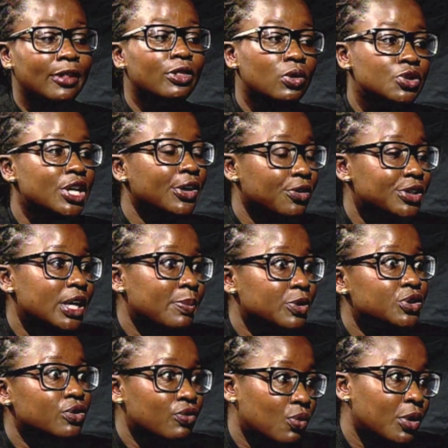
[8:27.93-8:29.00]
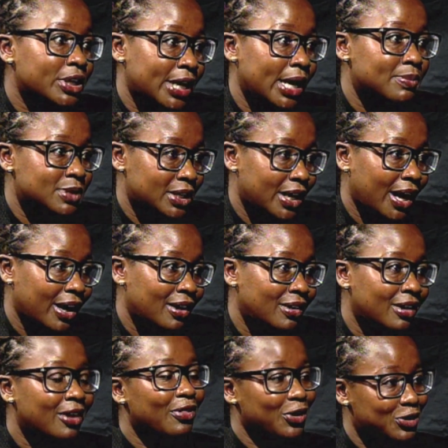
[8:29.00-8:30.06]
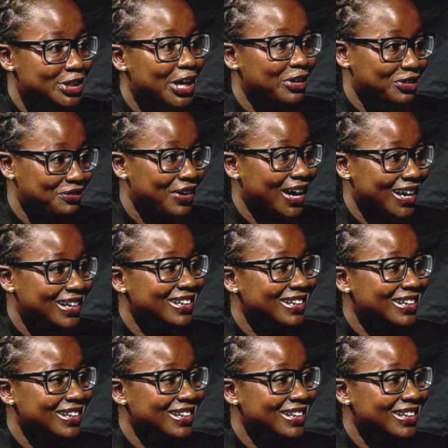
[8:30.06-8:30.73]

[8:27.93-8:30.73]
they'll check the temperature 4 times a day. They're terrified,